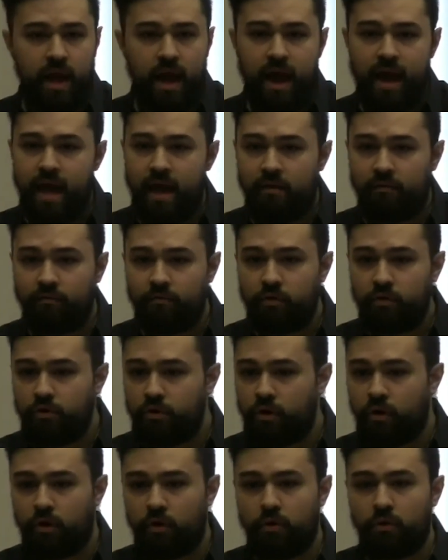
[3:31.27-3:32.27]
I have
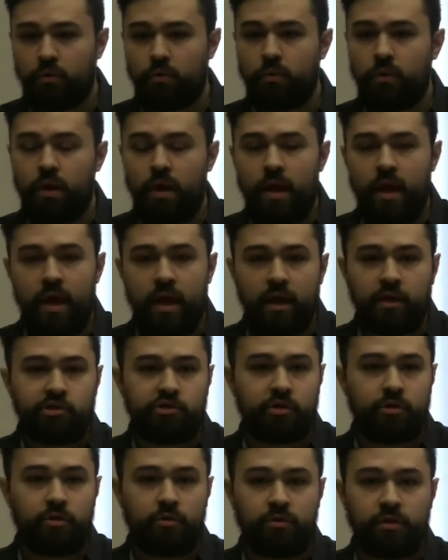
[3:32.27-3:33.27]
no
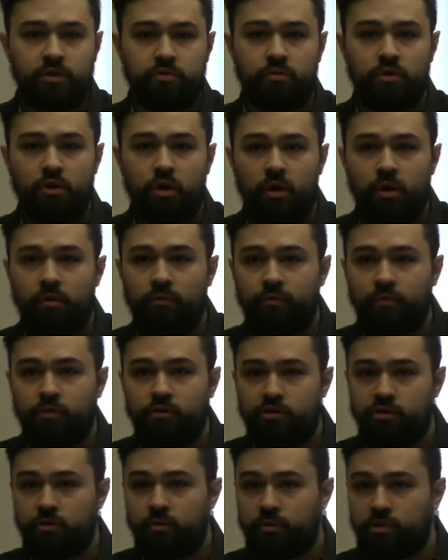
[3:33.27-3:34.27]
hatred or disregard
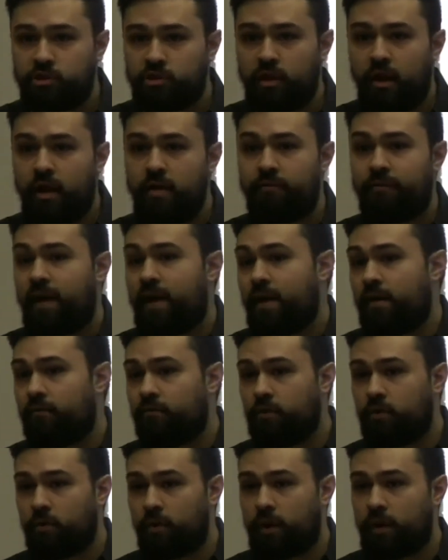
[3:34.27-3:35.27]
for Jewish life. I
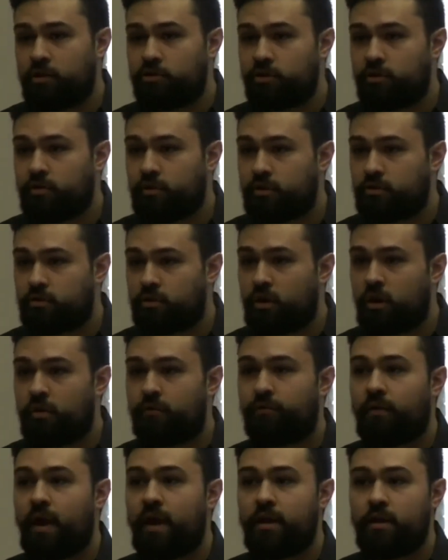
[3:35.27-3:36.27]
have no hatred or
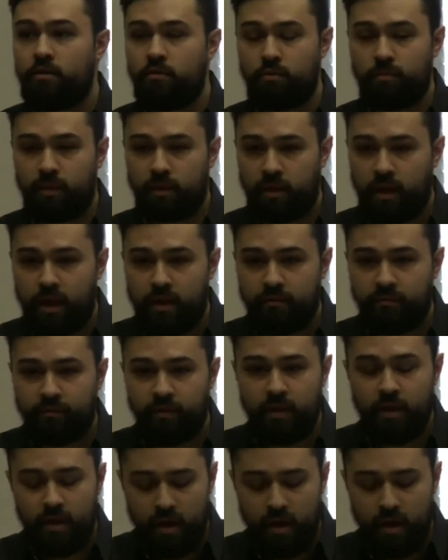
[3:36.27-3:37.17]
disregard for any human life.